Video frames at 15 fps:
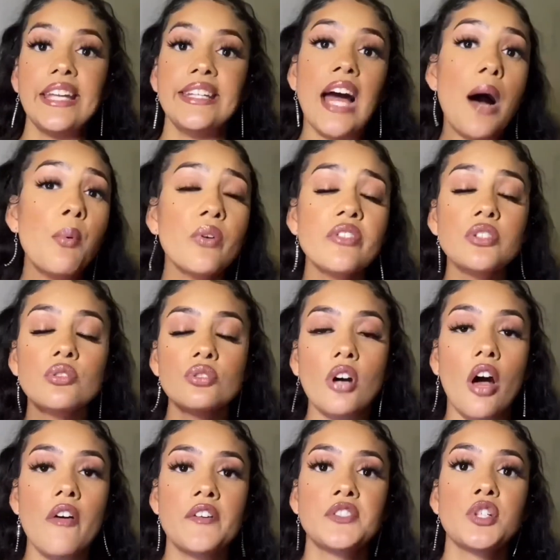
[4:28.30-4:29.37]
now moving to
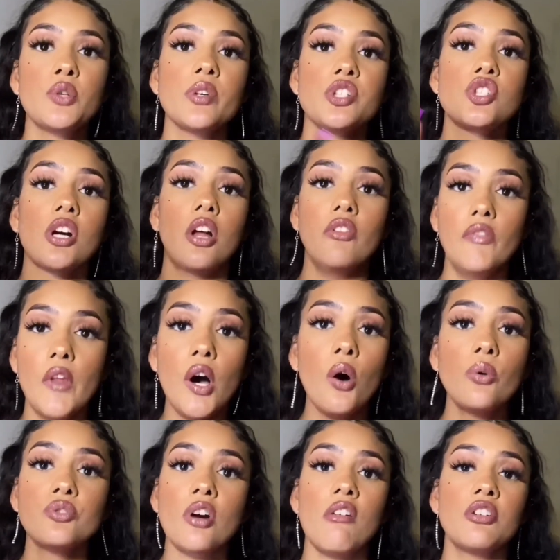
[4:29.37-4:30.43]
Dollar Tree, which y'all
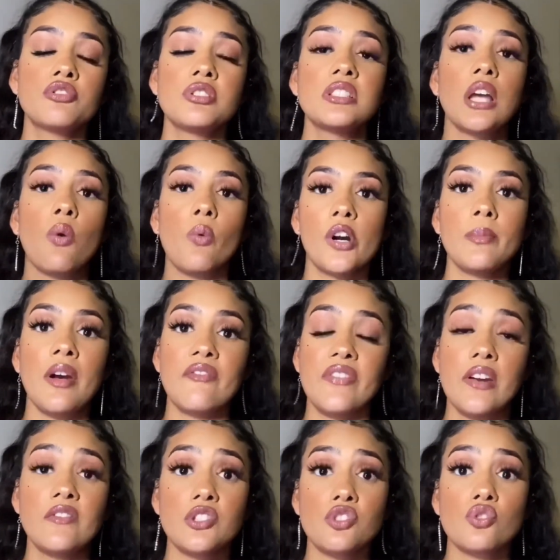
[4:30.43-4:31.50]
know Dollar Tree is like one of my
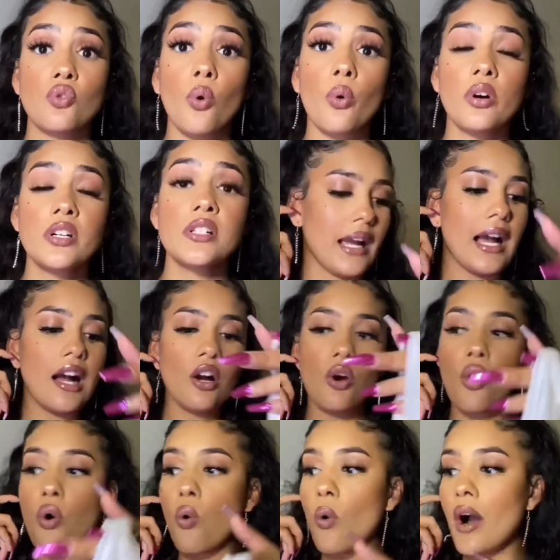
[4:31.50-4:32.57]
favorite stores. I got
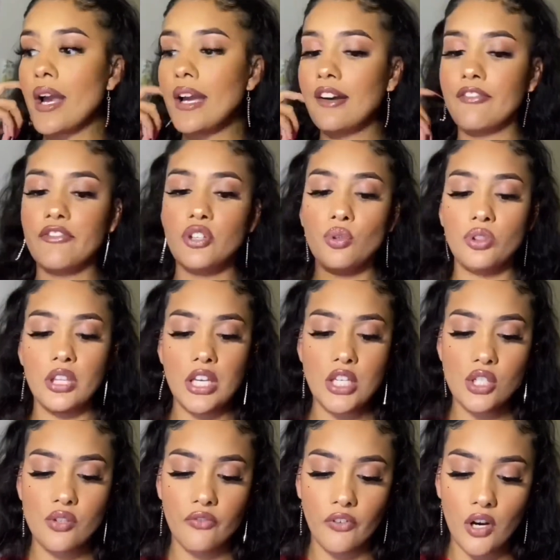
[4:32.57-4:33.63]
quite a few
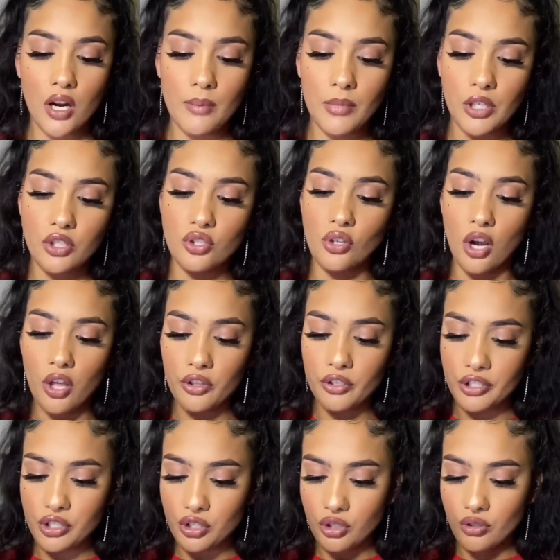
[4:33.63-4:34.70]
things from a
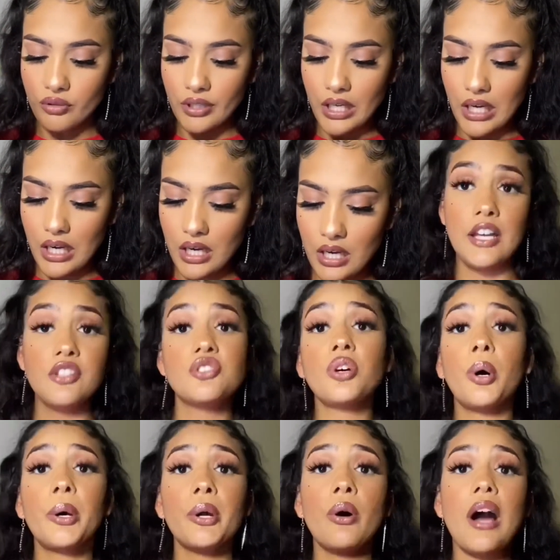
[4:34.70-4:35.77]
Dollar Tree. In
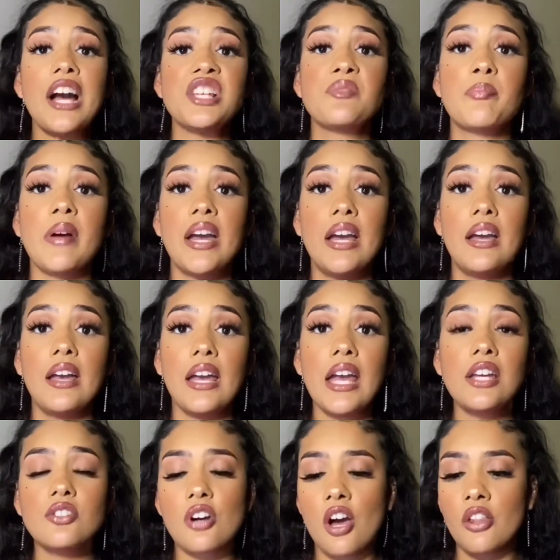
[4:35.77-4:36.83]
total, I spent
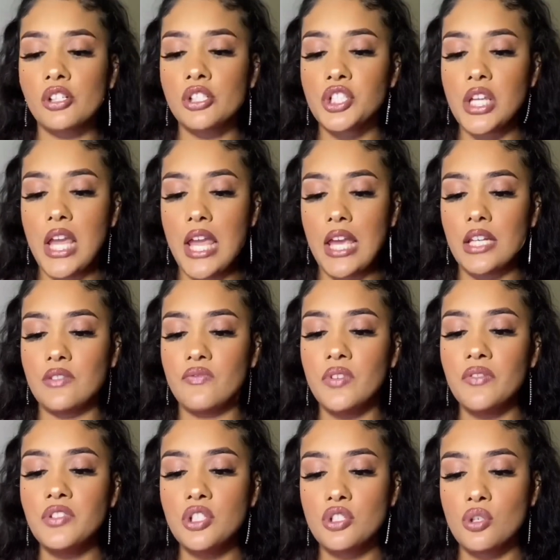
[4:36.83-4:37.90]

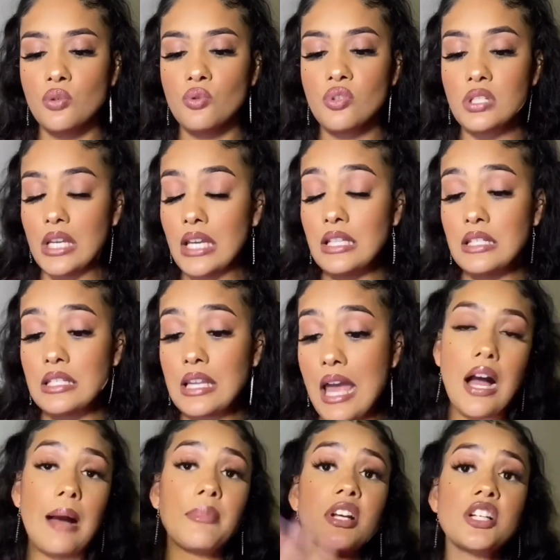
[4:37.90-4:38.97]
$8.52.
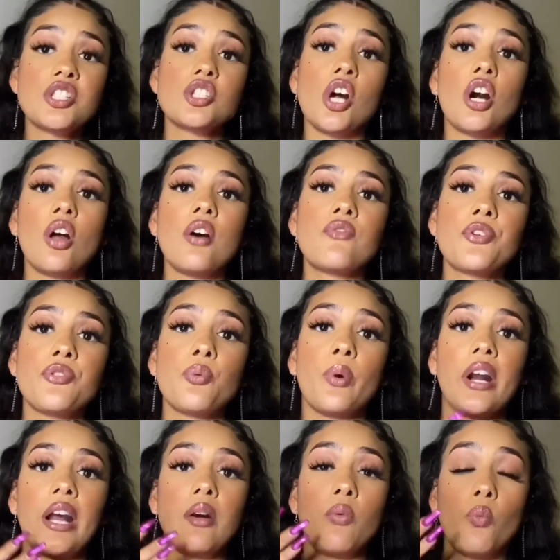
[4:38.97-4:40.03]
I'm gonna start off with
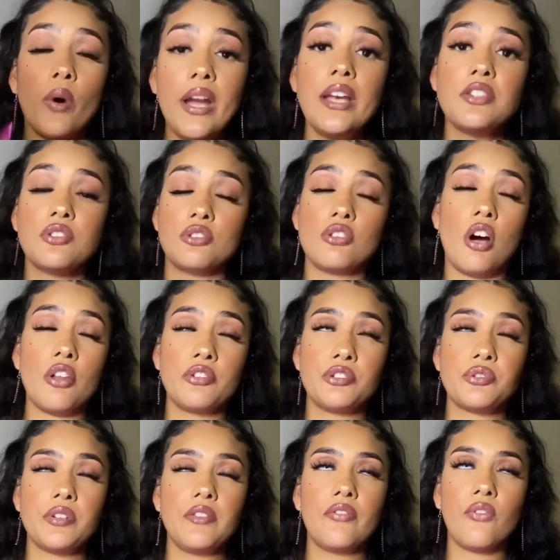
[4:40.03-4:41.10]
what I went into Dollar
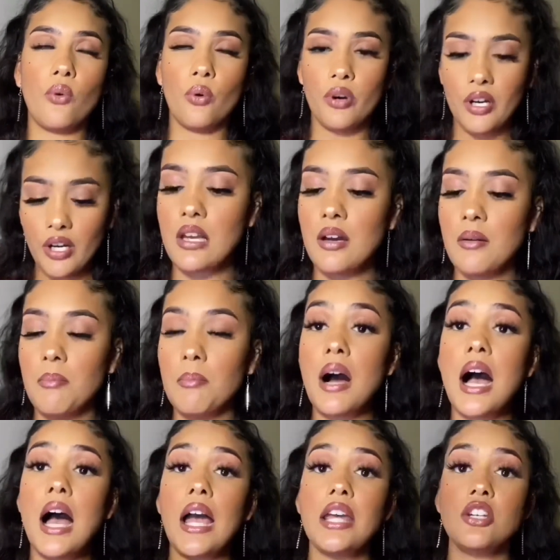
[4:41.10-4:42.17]
Tree for,
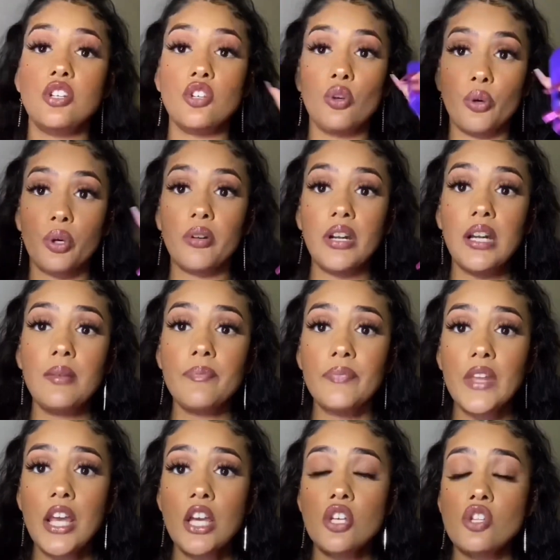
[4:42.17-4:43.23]
my deodorant.
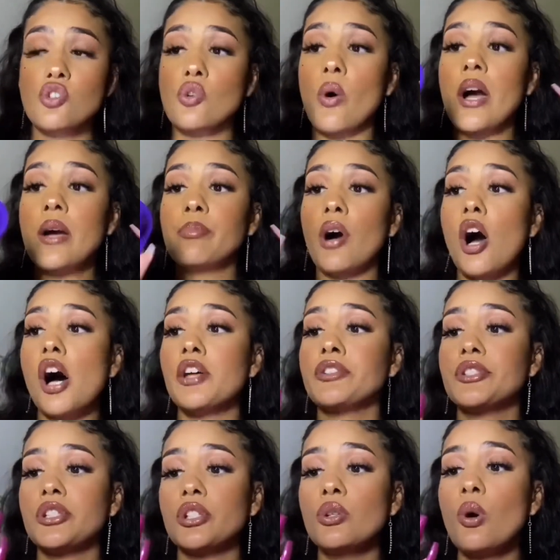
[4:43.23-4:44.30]
So I bought
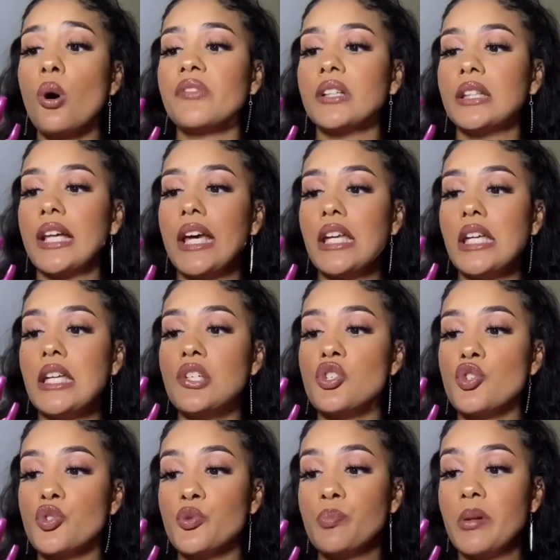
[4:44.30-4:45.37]
two of the Lady
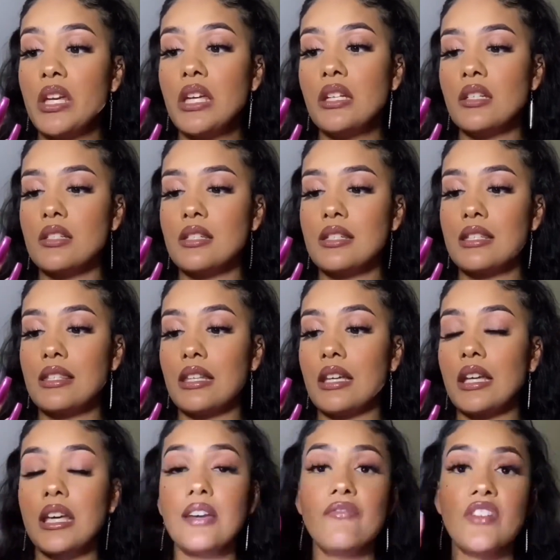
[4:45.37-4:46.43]
Speed
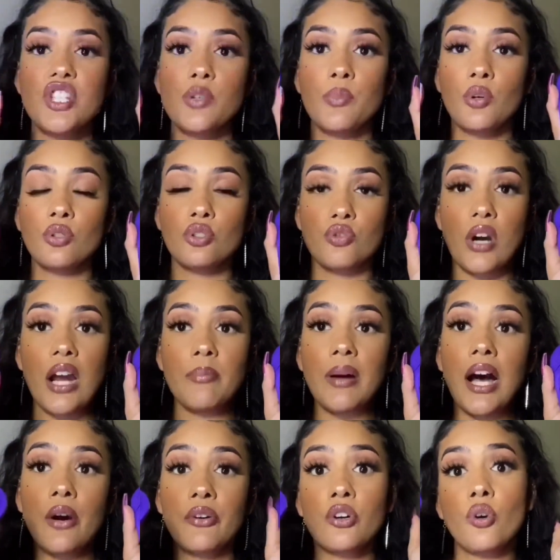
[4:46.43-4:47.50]
Stick Invisible Dry
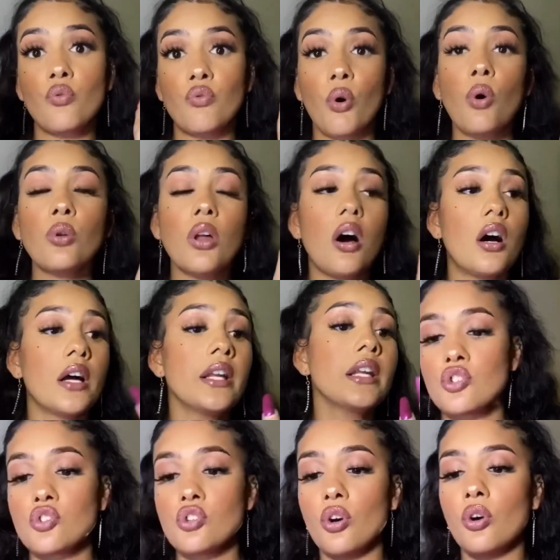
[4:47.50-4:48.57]
Powder Roll-On.
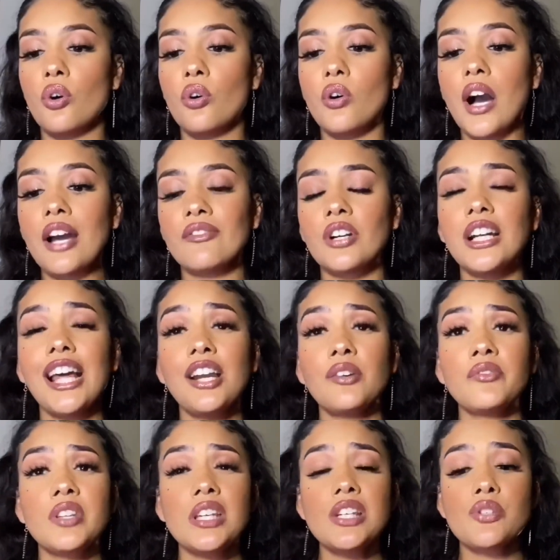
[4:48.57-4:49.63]
So I ran out
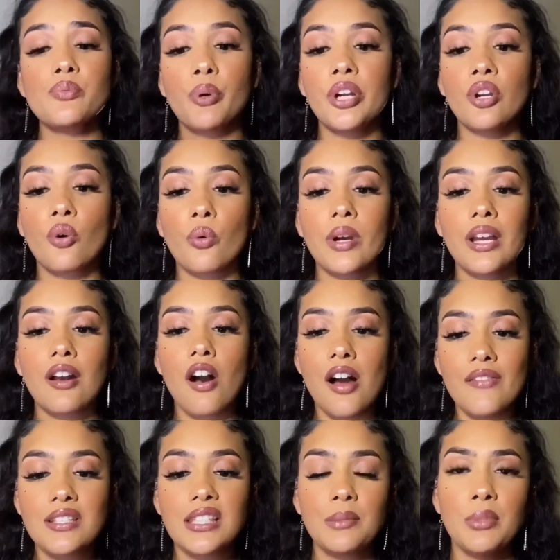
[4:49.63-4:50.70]
of these pretty quick,
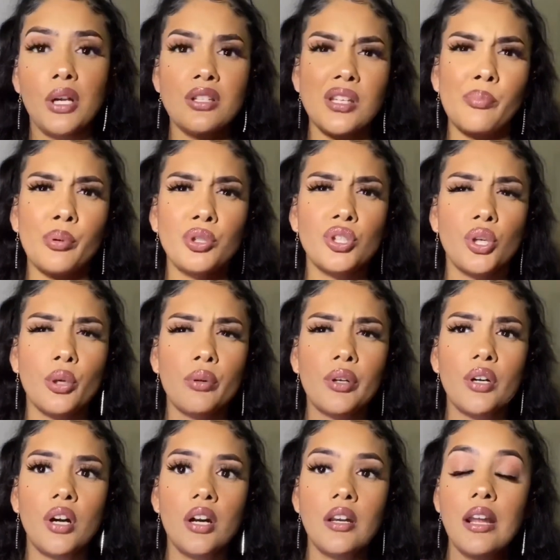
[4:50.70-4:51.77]
obviously because I put deodorant
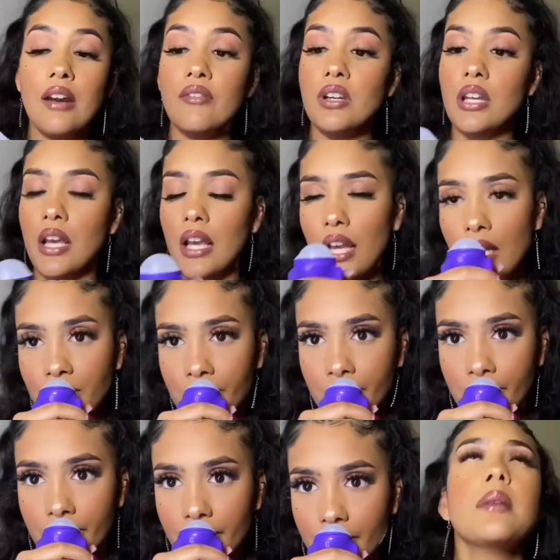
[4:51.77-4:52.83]
on every day.
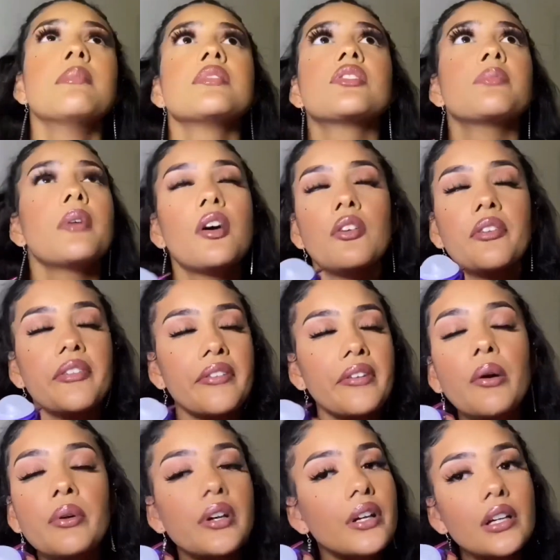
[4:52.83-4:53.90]
You smell
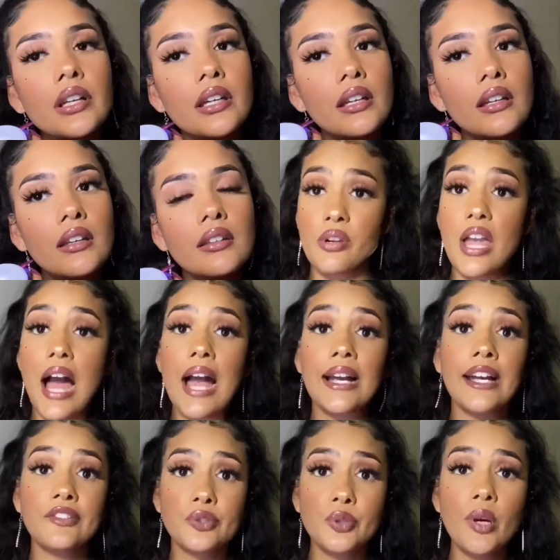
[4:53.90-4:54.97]
so good. But yeah, I
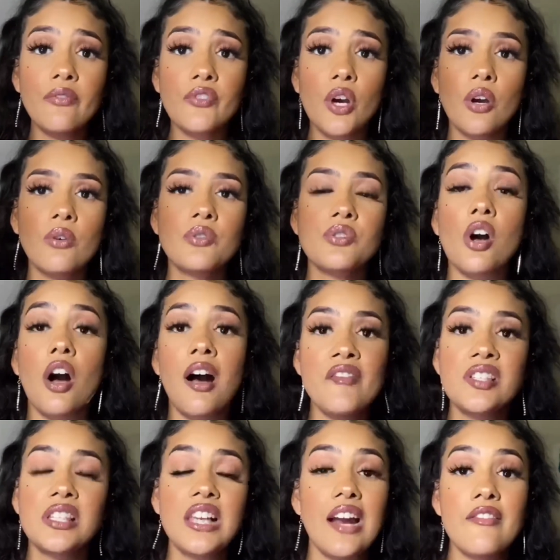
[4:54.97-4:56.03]
got two of those.
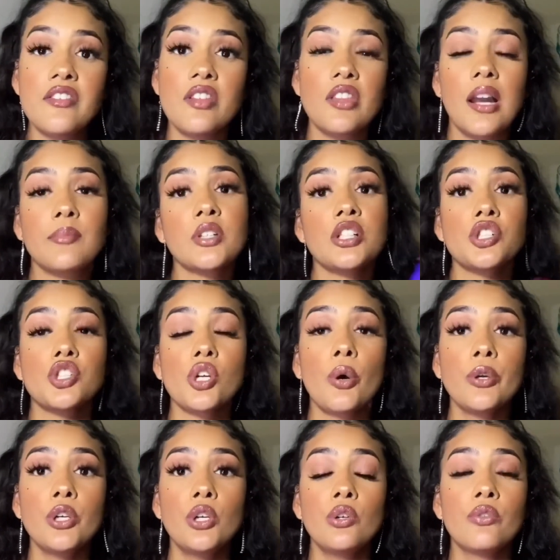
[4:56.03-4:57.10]
Obviously, everything that I'm gonna show
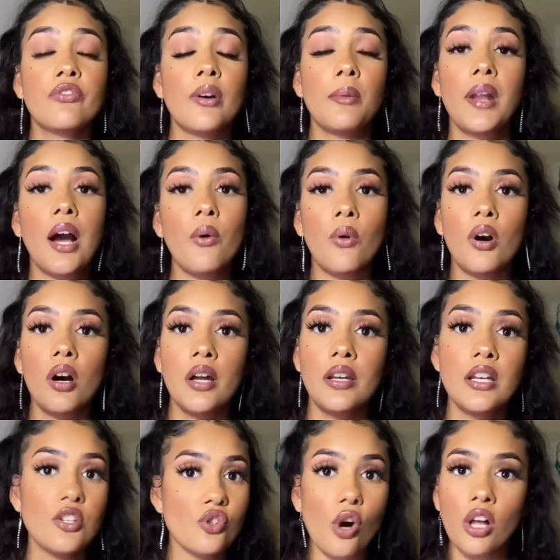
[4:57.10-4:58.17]
you from now on
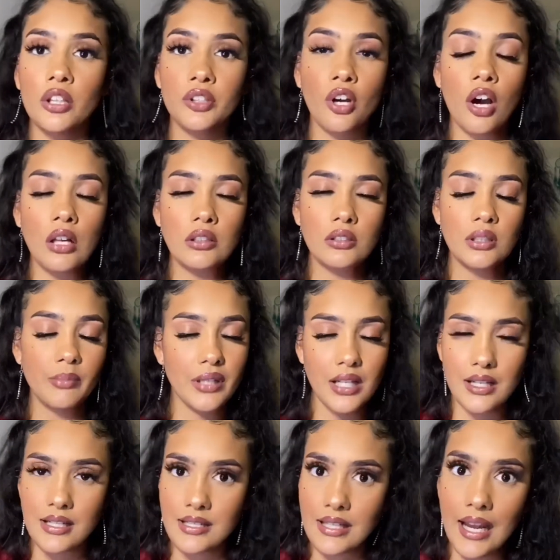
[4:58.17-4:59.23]
is all a dollar
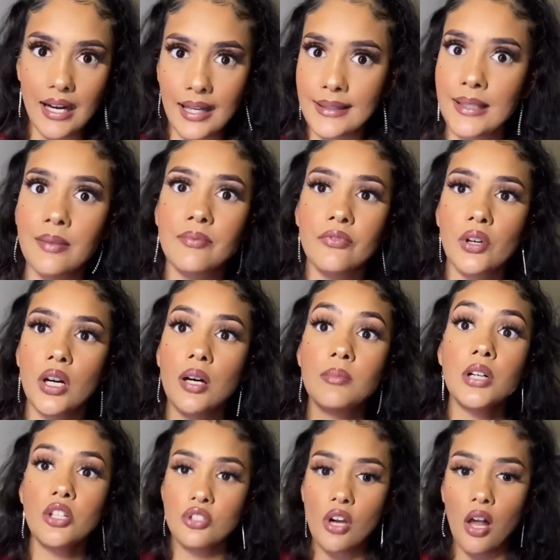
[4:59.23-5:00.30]
because I got them from
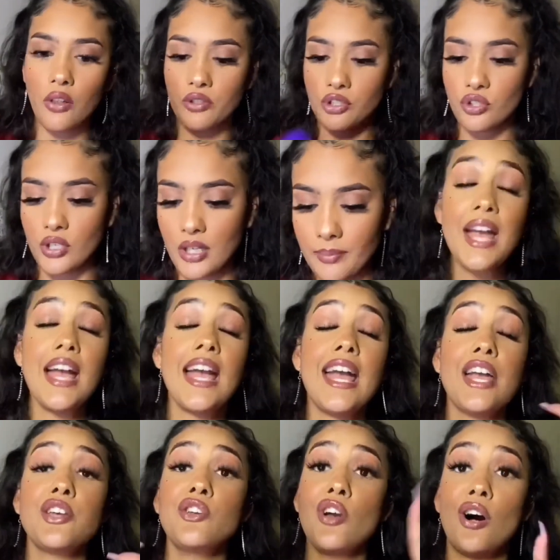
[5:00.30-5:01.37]
Dollar Tree.
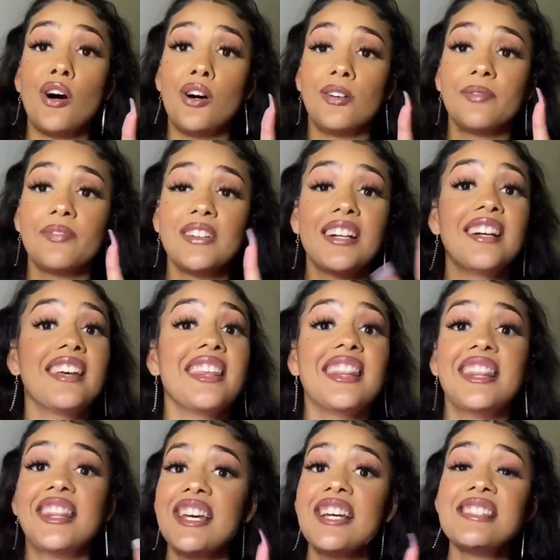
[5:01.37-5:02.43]
And y'all,
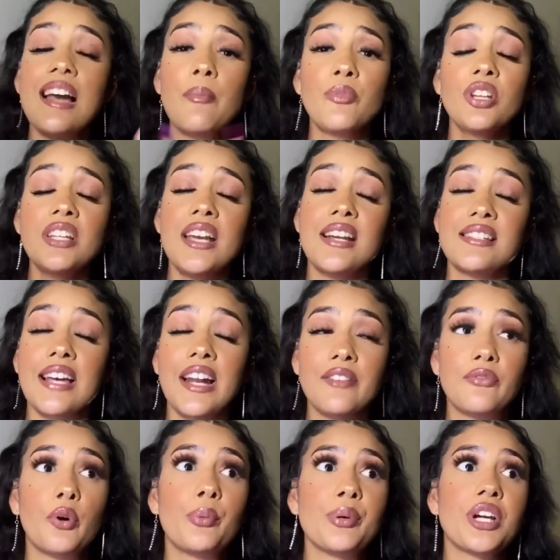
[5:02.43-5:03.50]
this I'm really excited
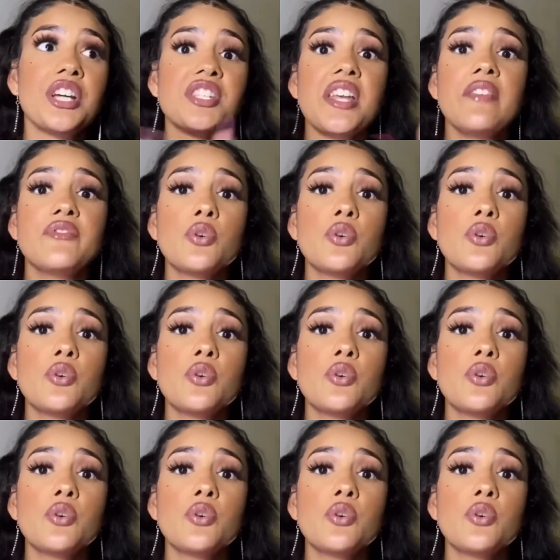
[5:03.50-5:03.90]
for because if you